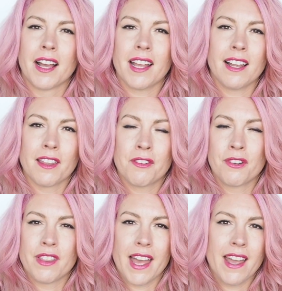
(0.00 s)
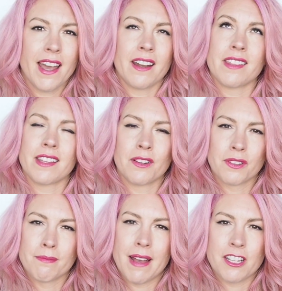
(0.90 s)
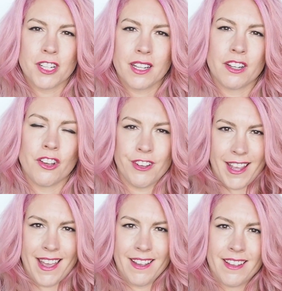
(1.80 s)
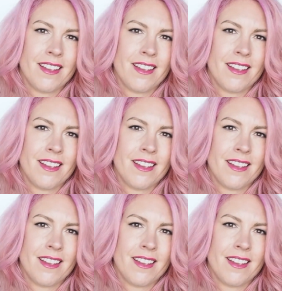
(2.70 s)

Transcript: colour through there, and I think that looks magic in her hair.